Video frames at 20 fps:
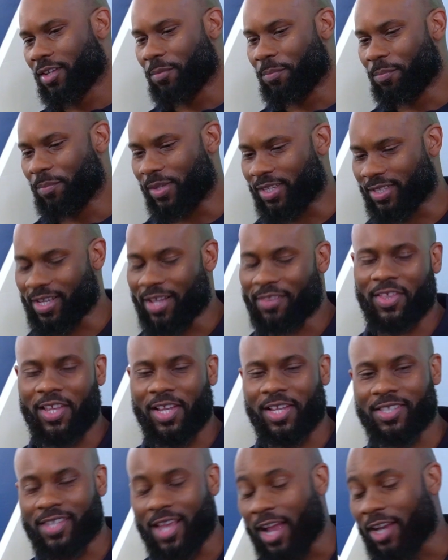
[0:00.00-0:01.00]
because I
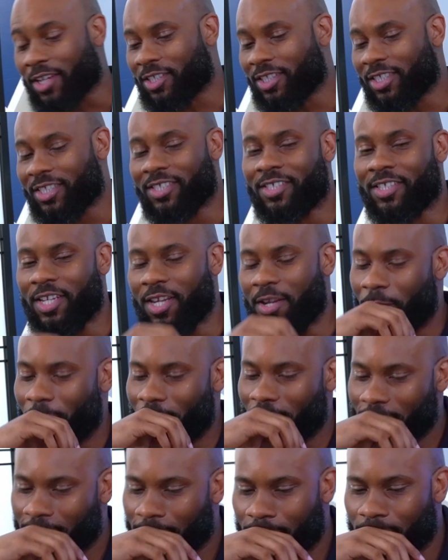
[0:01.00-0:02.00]
think it's actually
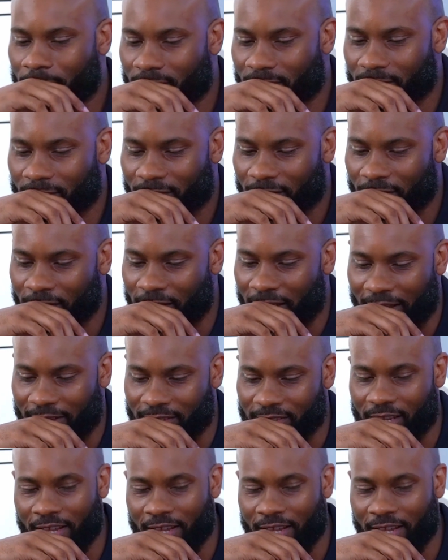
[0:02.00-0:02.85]
deeper as